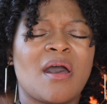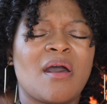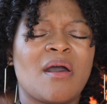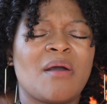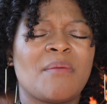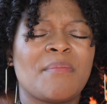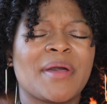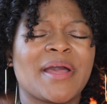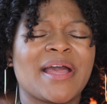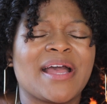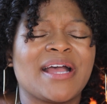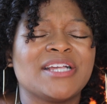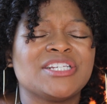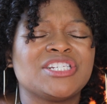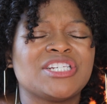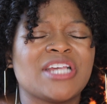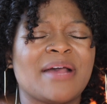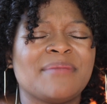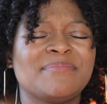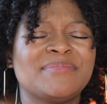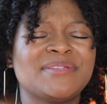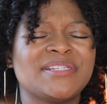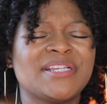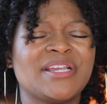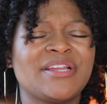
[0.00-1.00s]

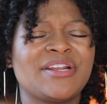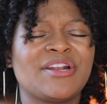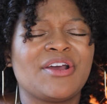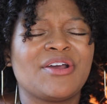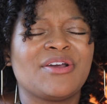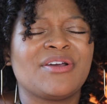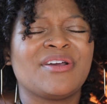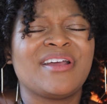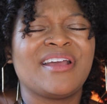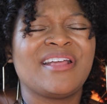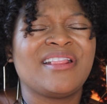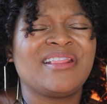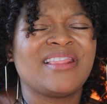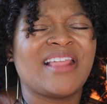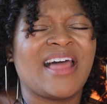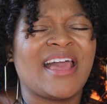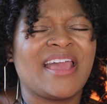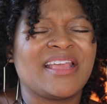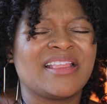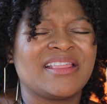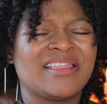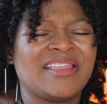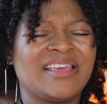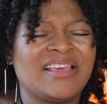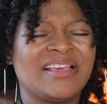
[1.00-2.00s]
in like